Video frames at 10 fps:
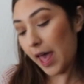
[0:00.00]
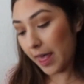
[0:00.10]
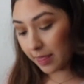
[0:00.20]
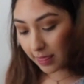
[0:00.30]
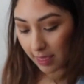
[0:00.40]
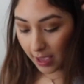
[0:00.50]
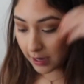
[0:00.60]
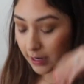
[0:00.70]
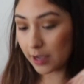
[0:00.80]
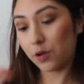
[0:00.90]
And
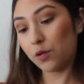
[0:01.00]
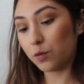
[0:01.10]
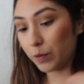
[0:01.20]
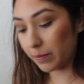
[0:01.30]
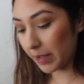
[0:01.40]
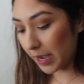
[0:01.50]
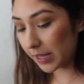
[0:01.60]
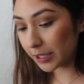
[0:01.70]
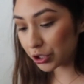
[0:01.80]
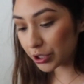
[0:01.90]
then I go with my
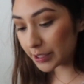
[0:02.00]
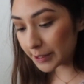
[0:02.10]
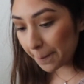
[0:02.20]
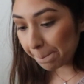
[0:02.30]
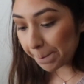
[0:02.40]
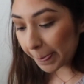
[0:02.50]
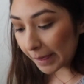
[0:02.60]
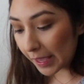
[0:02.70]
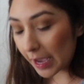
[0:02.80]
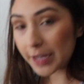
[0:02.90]
eyelashes.
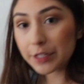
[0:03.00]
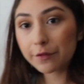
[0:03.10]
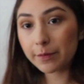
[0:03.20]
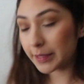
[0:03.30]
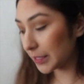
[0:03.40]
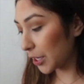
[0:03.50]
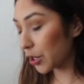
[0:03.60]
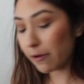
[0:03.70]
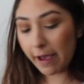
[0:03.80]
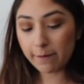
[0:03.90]
And for
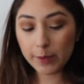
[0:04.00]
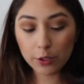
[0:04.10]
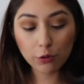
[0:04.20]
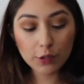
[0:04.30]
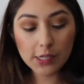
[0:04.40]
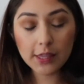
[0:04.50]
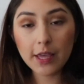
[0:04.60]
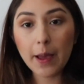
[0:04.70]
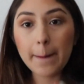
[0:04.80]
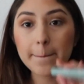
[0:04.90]
mascara, I've been using
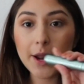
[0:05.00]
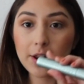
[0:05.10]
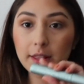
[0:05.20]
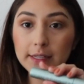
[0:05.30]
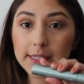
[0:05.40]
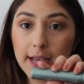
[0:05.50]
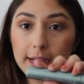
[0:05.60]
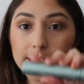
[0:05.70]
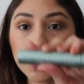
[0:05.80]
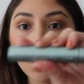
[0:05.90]
the Better Than
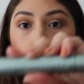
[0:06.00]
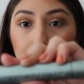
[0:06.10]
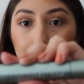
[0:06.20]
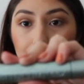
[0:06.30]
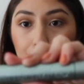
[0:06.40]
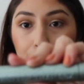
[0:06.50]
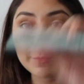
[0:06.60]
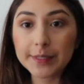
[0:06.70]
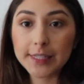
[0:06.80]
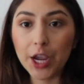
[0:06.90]
Sex
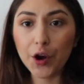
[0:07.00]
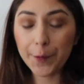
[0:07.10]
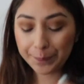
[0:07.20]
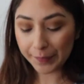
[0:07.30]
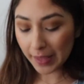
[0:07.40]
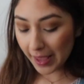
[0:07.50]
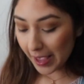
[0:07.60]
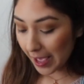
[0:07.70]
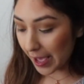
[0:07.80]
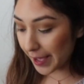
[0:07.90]
waterproof mascara.
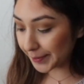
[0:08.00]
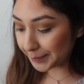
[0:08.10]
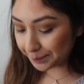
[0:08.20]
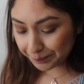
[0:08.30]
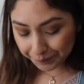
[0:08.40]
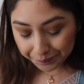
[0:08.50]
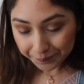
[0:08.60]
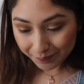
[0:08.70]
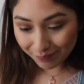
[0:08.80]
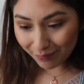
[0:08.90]

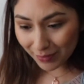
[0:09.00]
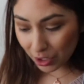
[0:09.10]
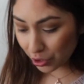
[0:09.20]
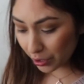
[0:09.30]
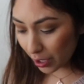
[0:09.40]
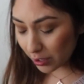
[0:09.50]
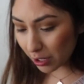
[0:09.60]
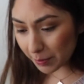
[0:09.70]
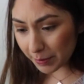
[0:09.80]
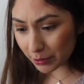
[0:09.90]
A
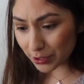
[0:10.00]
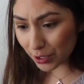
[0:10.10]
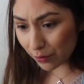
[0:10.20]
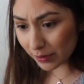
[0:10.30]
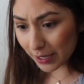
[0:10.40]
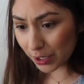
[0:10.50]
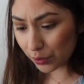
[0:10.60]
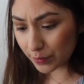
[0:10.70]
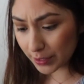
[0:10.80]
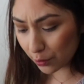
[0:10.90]
lot of people don't like
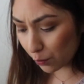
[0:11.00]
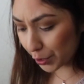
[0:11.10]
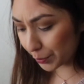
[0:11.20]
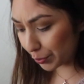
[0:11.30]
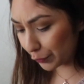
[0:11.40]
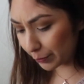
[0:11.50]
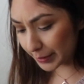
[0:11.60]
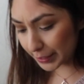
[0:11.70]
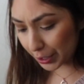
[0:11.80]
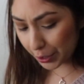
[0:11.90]
using waterproof
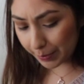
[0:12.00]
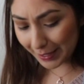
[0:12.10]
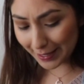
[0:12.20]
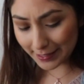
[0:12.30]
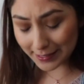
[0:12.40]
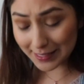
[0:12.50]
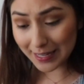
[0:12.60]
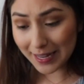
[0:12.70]
mascara because